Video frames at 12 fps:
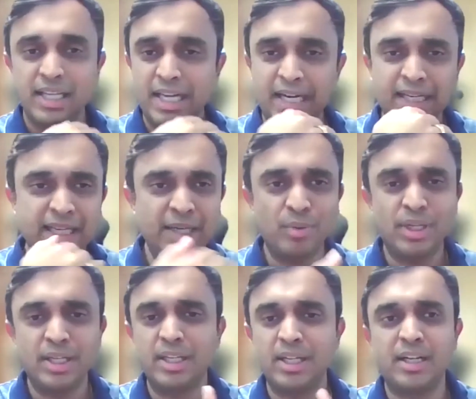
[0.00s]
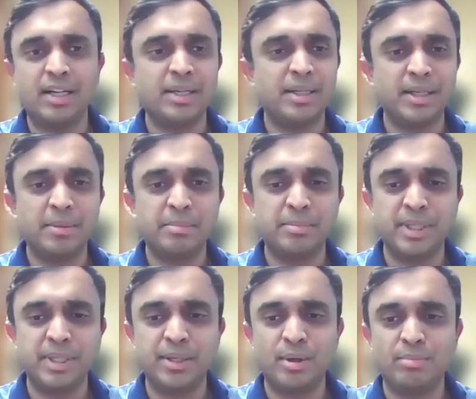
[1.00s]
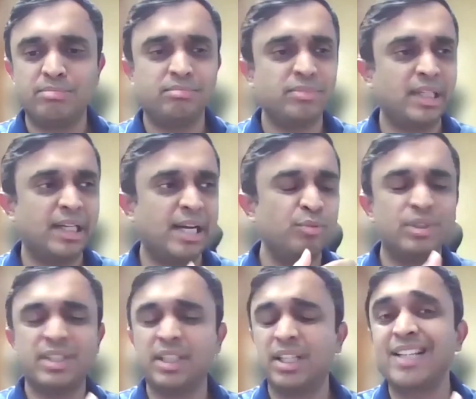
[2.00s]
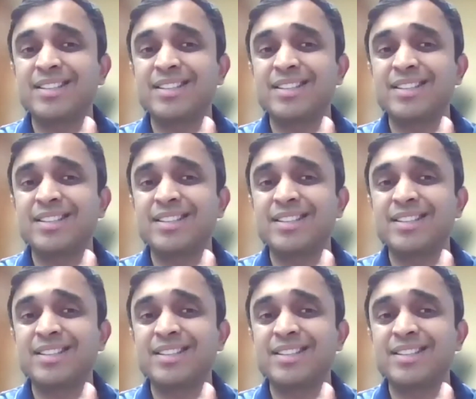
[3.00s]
and even I would say the